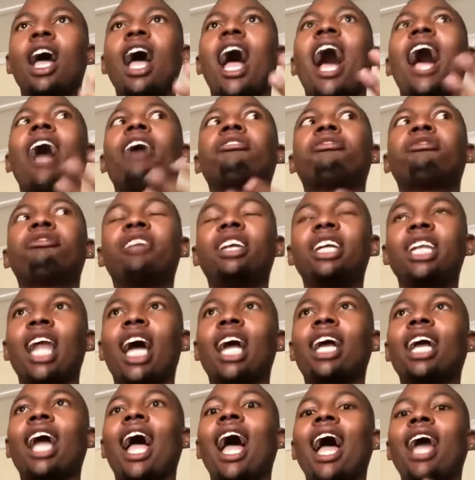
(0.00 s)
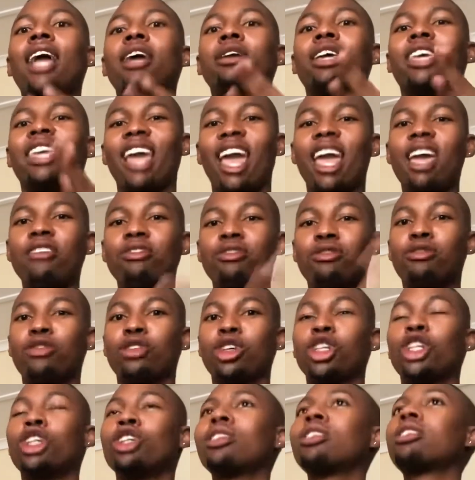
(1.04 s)
I feel like I gave
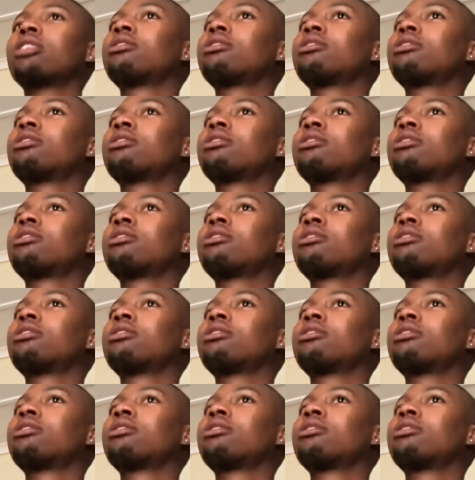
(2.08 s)
good.